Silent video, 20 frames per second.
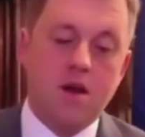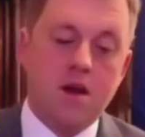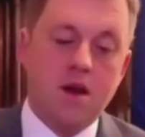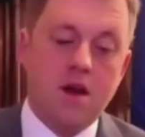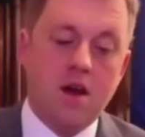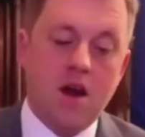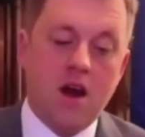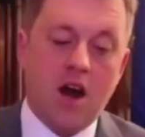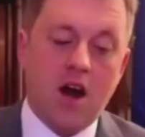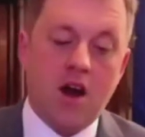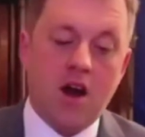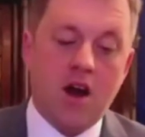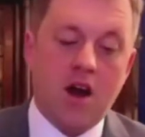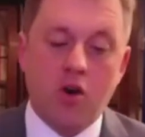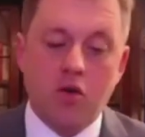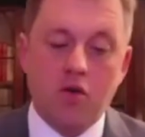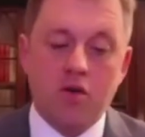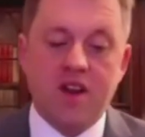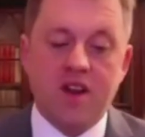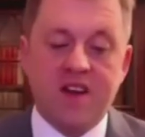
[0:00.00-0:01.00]
Our
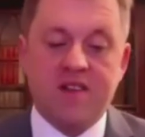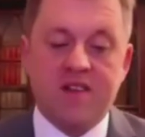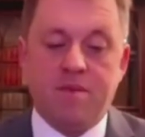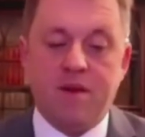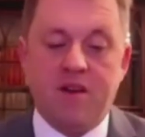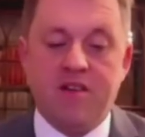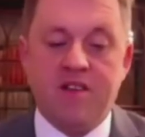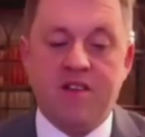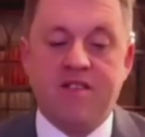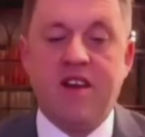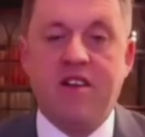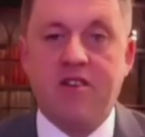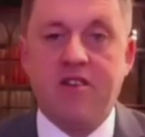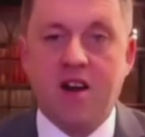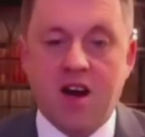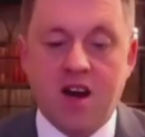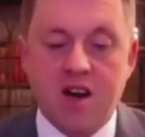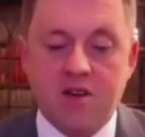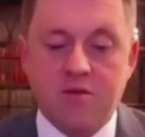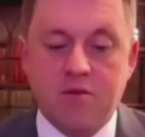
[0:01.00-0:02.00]
own experience here in
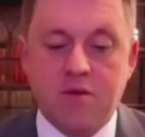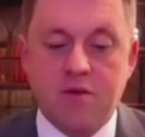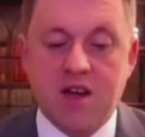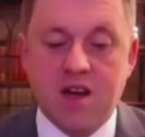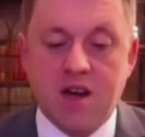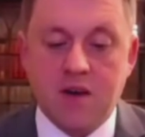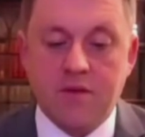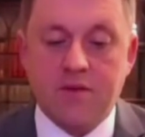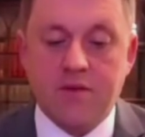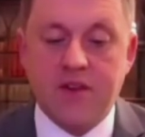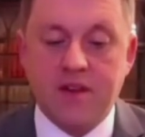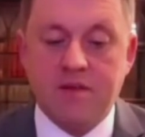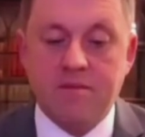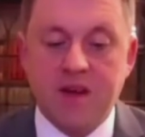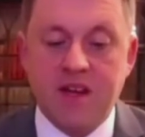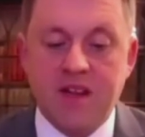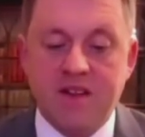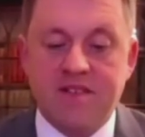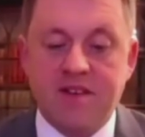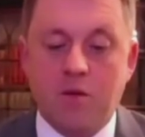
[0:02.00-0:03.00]
Ireland with conflict
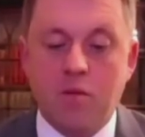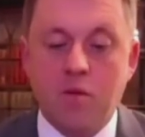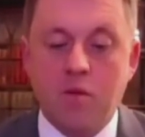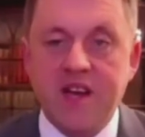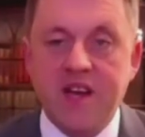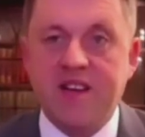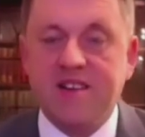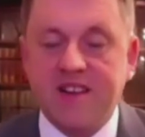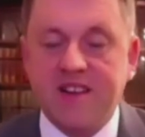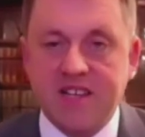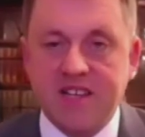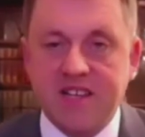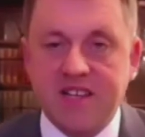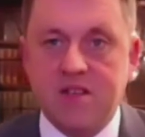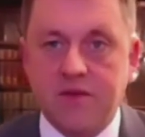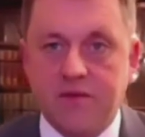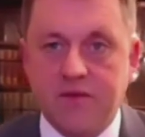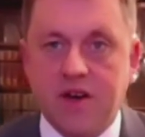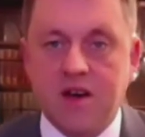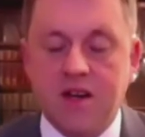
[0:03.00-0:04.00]
means that we can
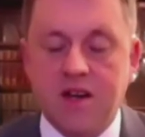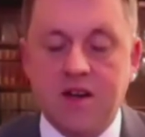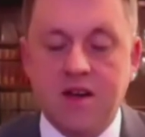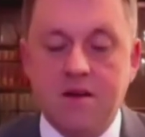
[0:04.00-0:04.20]
testify